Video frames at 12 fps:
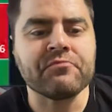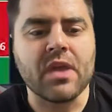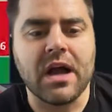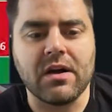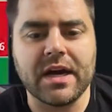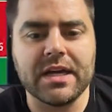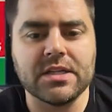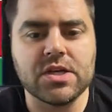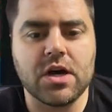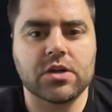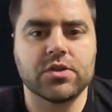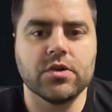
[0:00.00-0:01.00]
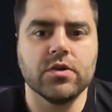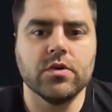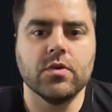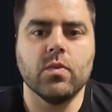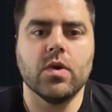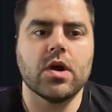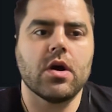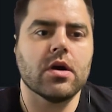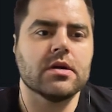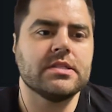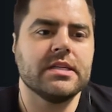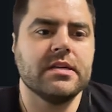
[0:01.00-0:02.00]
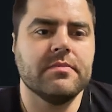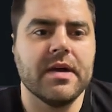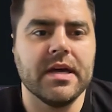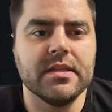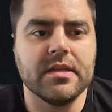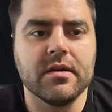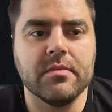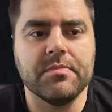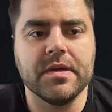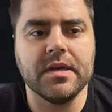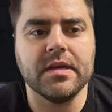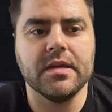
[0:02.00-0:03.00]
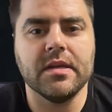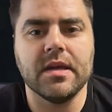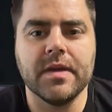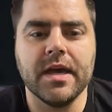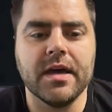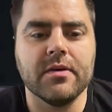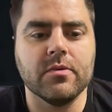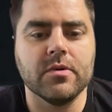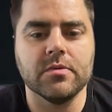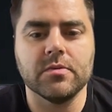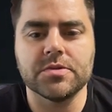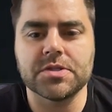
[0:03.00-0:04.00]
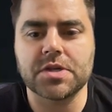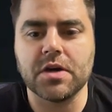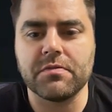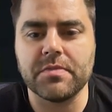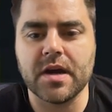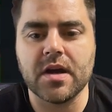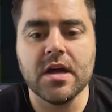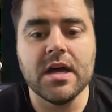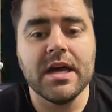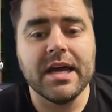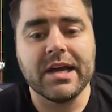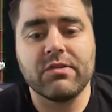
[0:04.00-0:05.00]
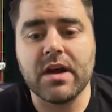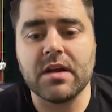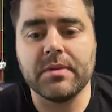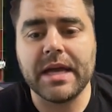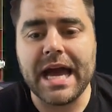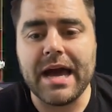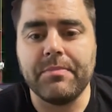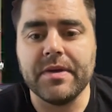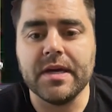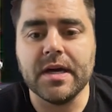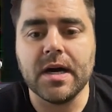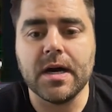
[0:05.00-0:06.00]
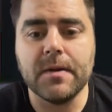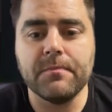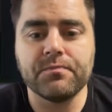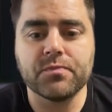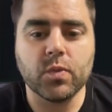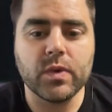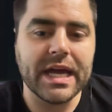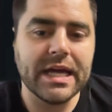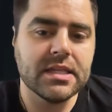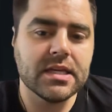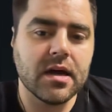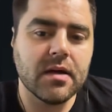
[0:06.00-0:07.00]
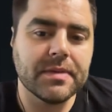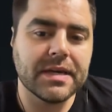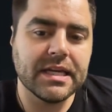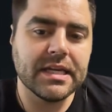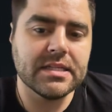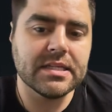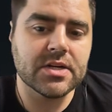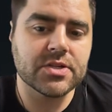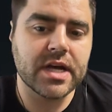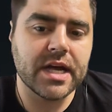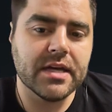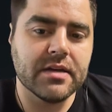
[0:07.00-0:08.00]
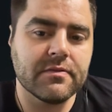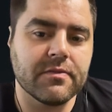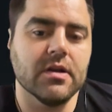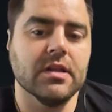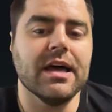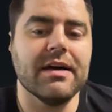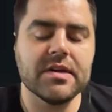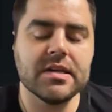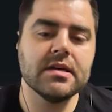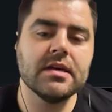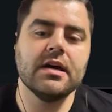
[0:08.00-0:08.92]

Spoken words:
I'll kind of talk through what our team ended up being. Yeah, we'll just go from there. Incredibly happy. We ended up getting DeAndre Ayton for 11.